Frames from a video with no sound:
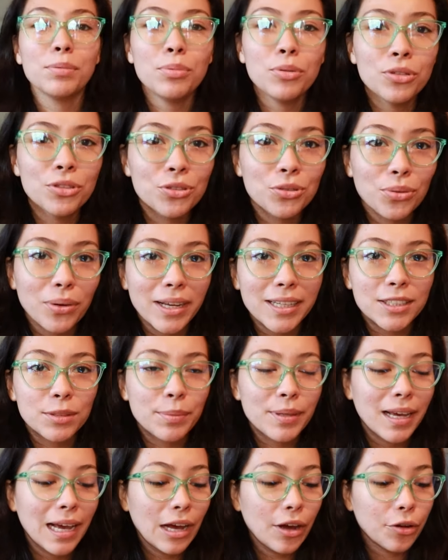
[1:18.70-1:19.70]
people do
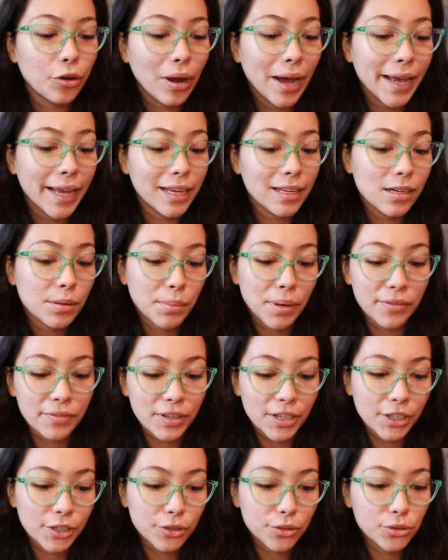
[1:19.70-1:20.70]
ask me how I edit my
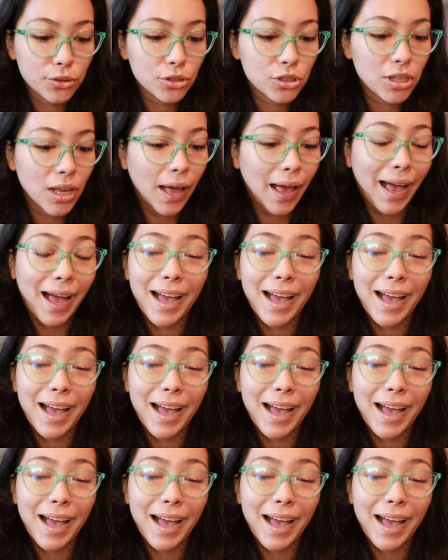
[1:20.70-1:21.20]
videos.